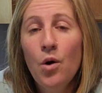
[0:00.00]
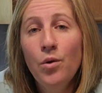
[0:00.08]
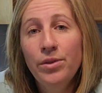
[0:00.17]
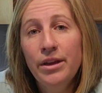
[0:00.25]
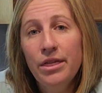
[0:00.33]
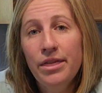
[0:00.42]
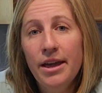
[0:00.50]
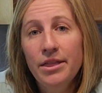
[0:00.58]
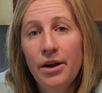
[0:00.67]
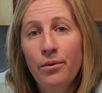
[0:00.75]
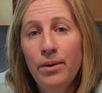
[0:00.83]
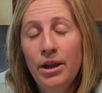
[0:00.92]
only thing
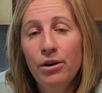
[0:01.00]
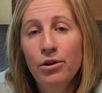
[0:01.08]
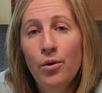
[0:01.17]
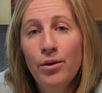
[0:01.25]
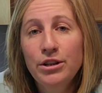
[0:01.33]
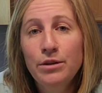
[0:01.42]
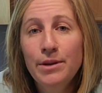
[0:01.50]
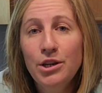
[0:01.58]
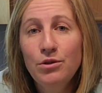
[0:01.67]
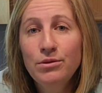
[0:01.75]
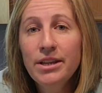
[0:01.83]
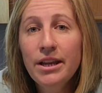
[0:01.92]
that we are going to be
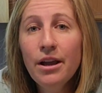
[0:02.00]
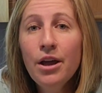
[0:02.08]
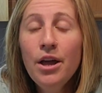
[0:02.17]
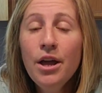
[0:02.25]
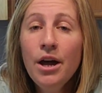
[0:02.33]
using